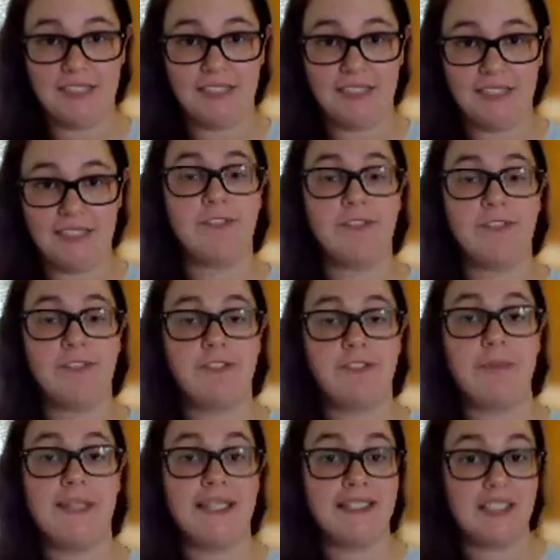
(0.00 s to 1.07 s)
good project
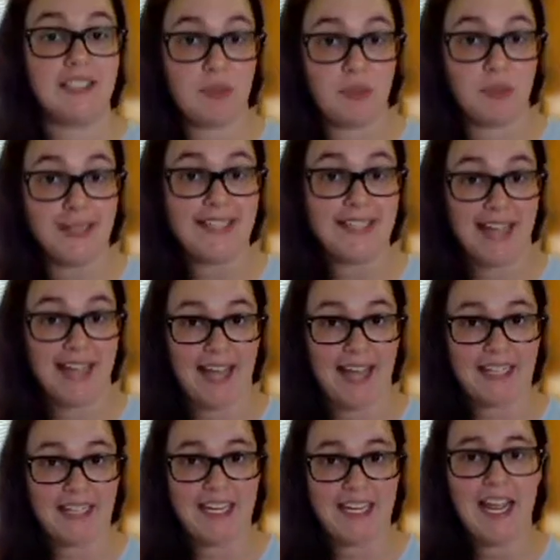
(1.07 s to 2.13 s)
ideas for students
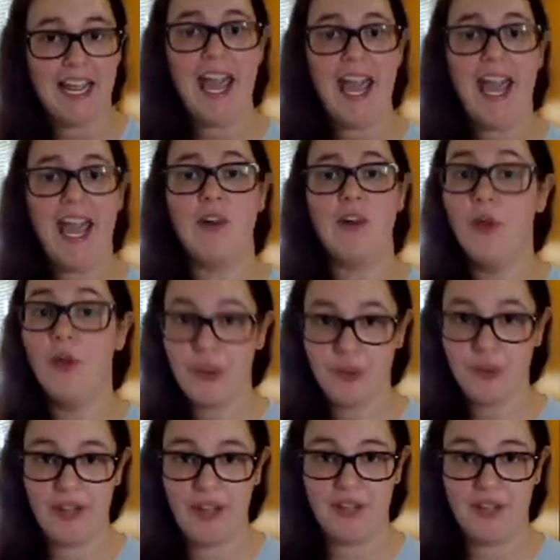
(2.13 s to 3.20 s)
from years 3 to
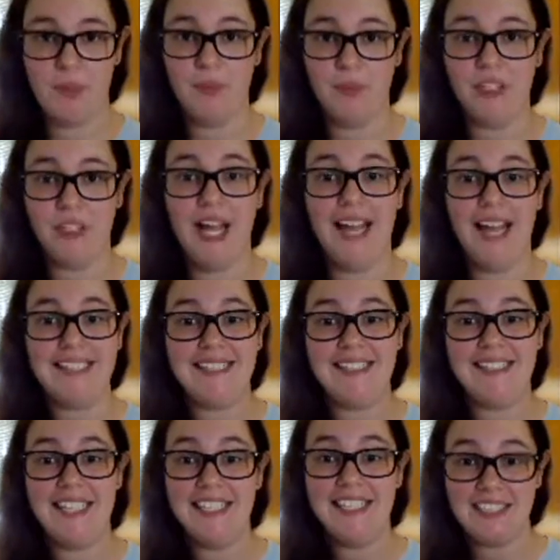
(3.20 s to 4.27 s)
8 and
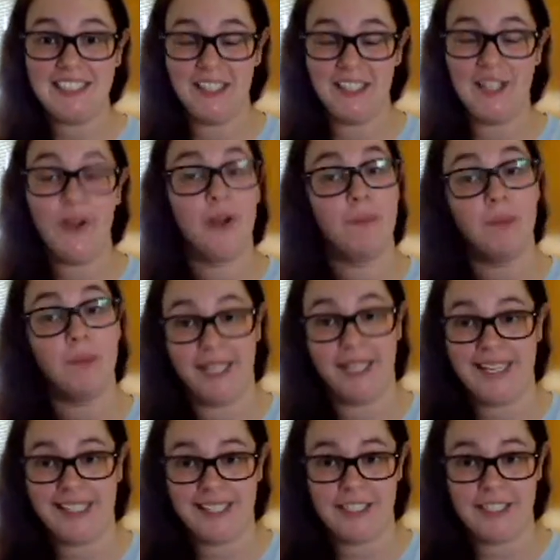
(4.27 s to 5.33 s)
extensively on
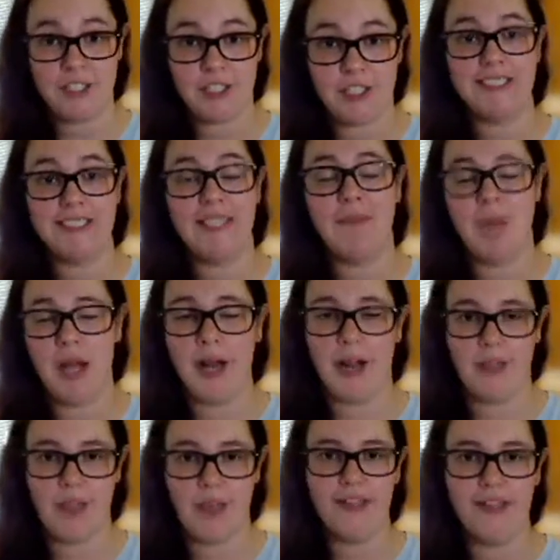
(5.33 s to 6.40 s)
Boolean conditions, among
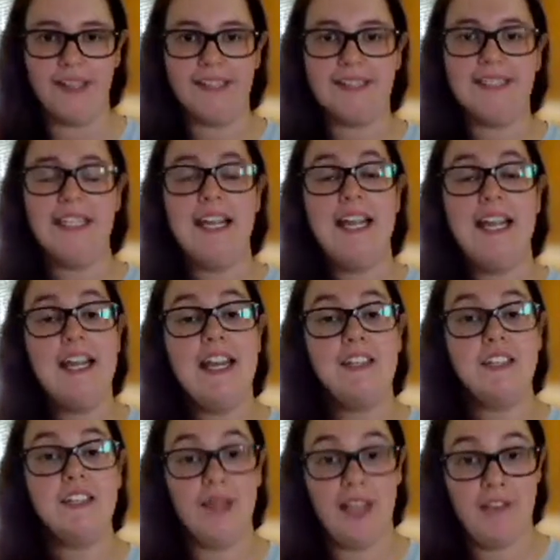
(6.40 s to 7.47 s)
other things.
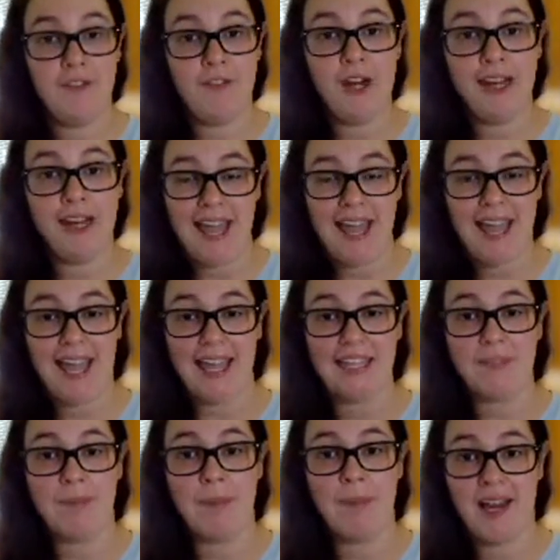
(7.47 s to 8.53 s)
So if you need a
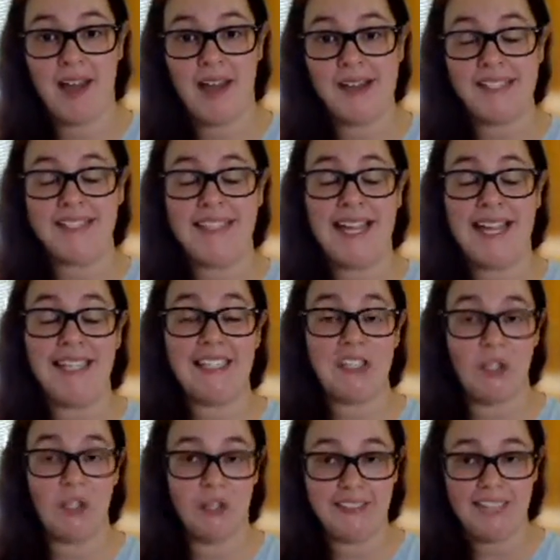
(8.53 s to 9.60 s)
hand better understand this
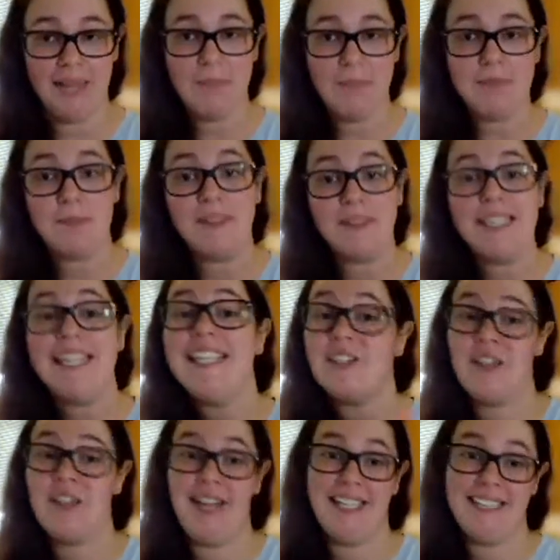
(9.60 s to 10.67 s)
concept, please
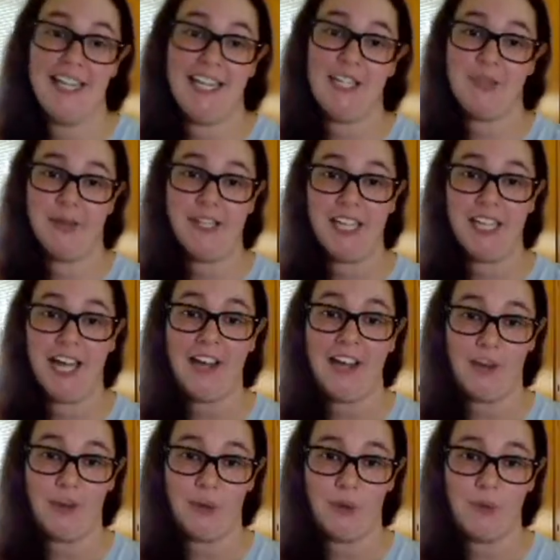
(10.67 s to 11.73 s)
don't hesitate to reach out at
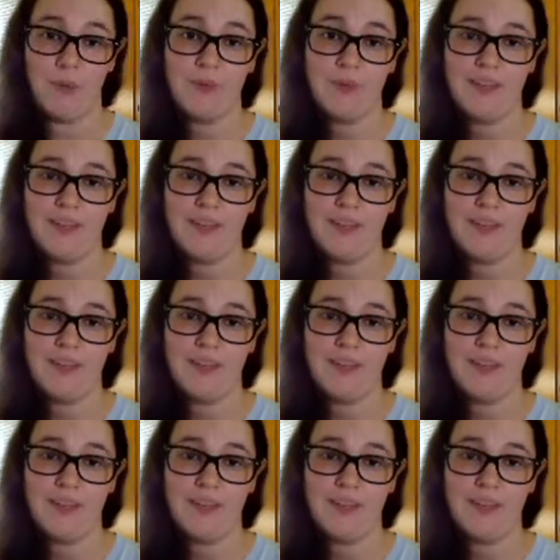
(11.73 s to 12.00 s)
all.